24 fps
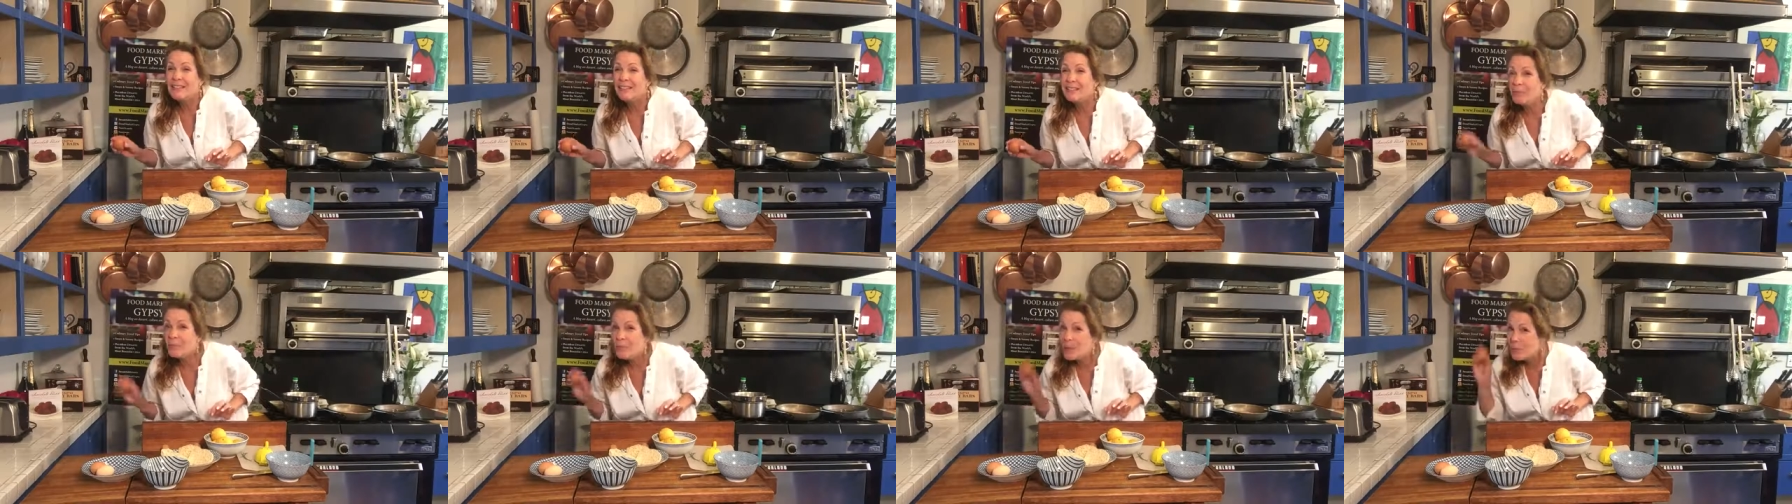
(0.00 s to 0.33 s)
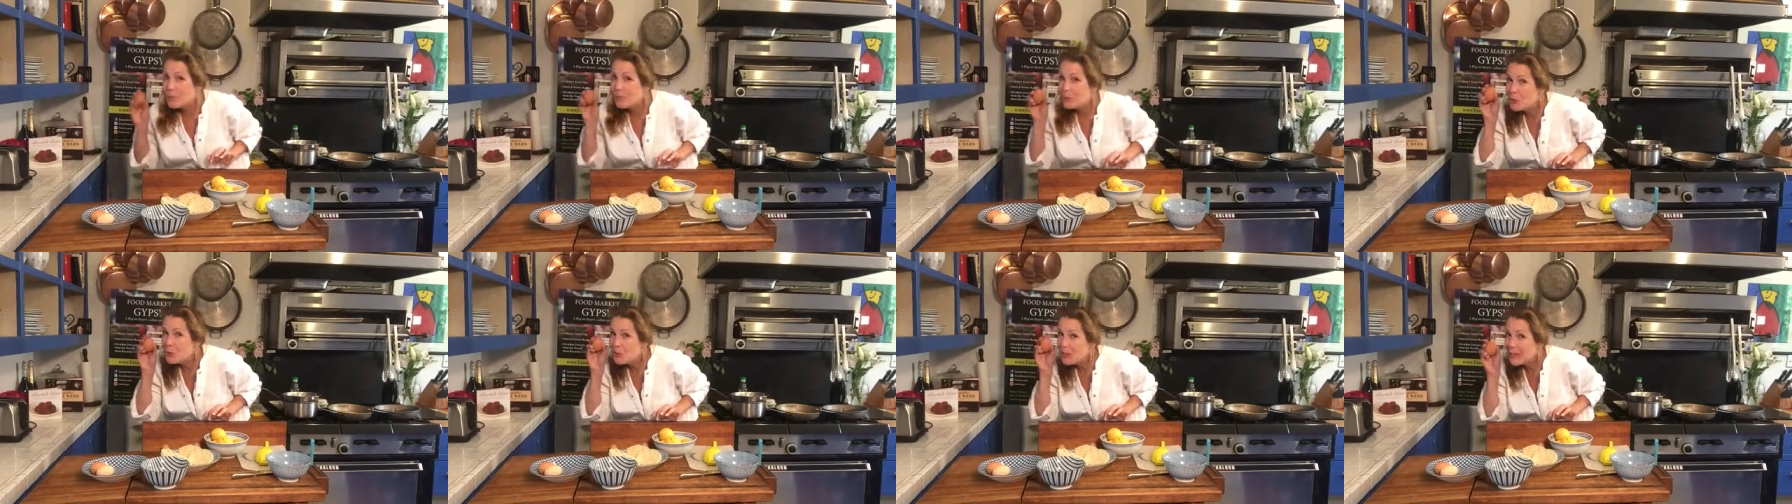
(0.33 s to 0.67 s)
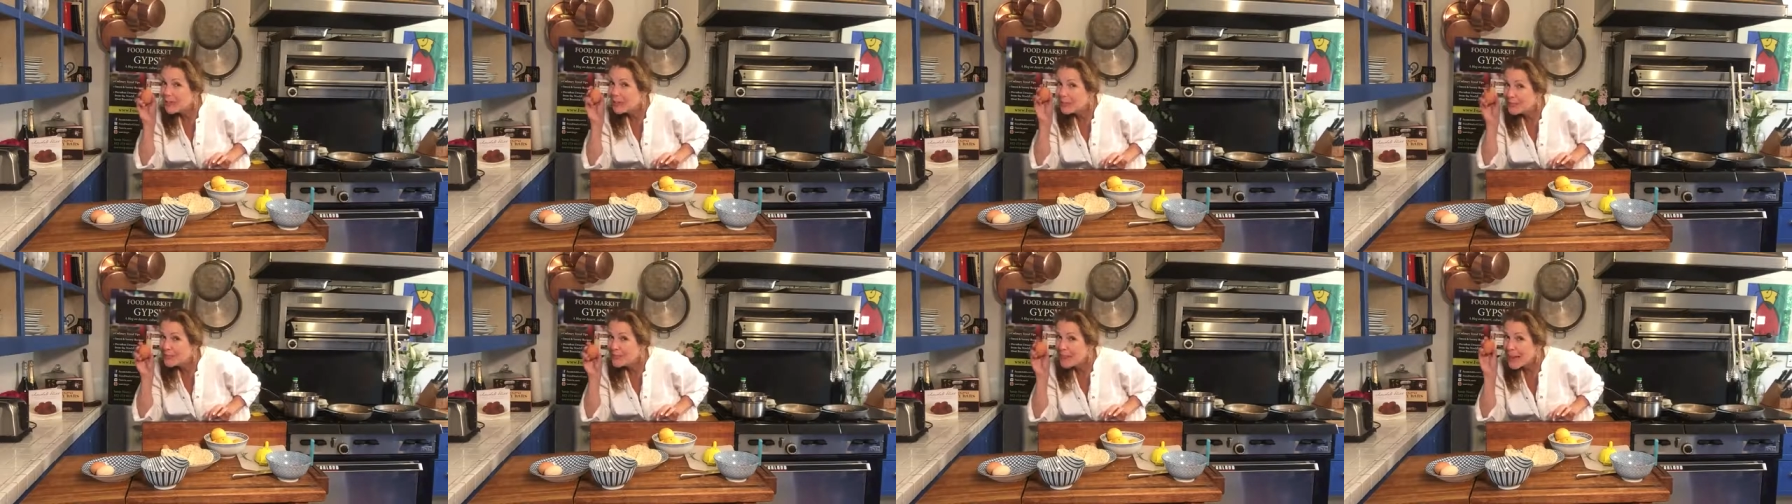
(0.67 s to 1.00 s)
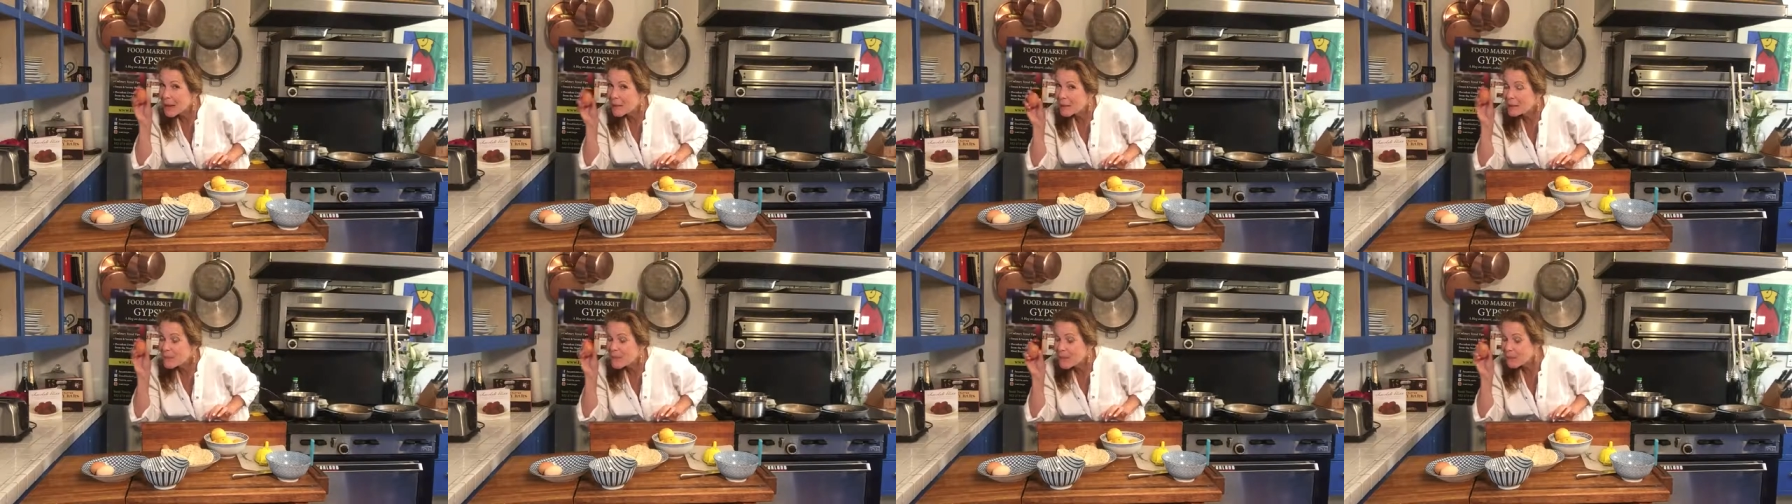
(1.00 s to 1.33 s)
You see people doing that little
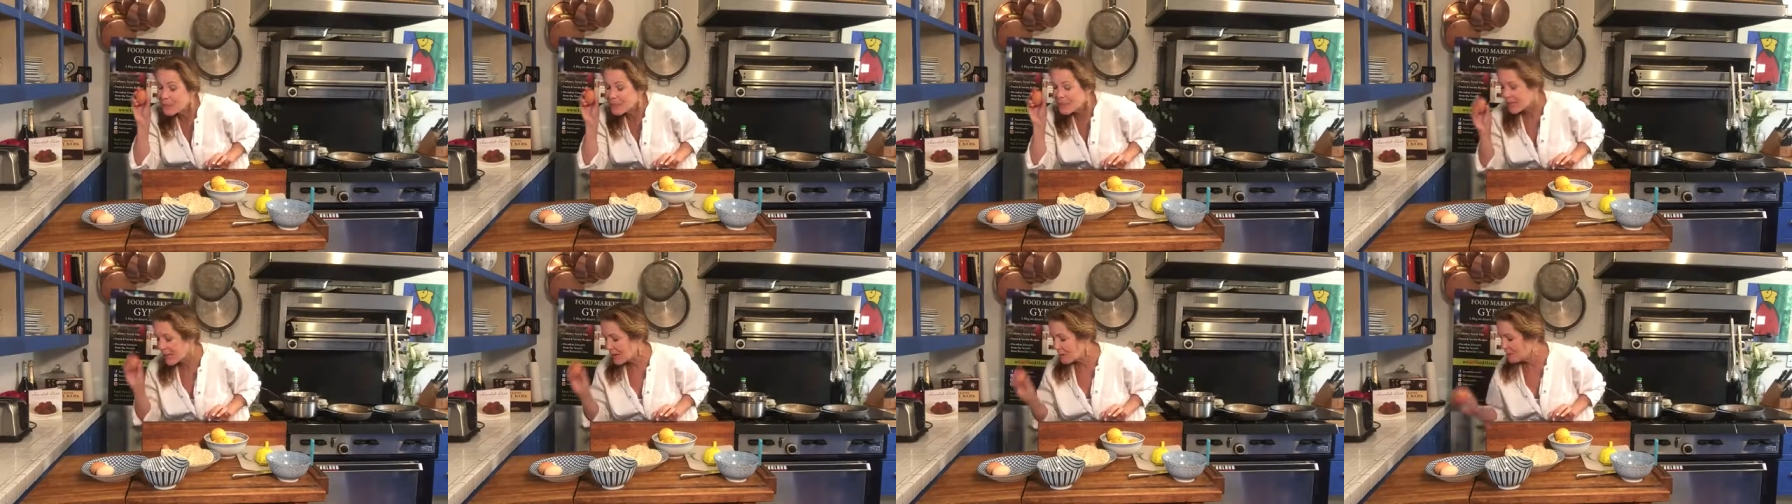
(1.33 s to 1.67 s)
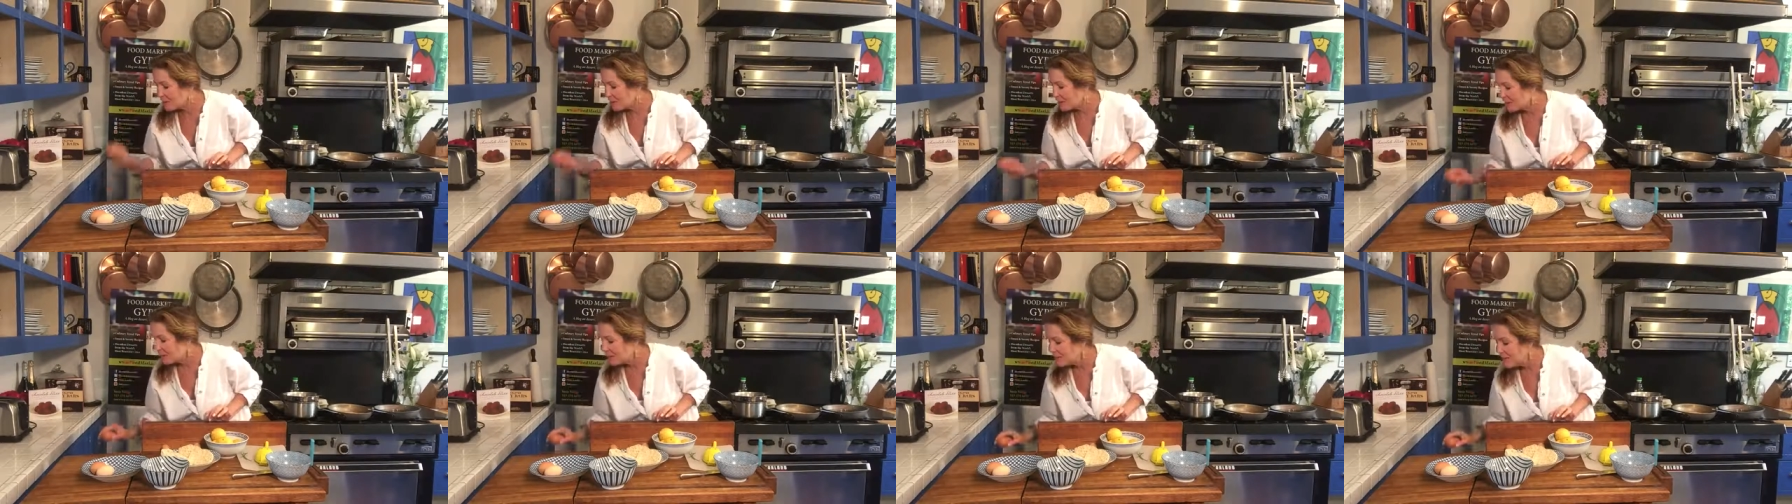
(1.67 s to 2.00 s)
tap, tap, tap?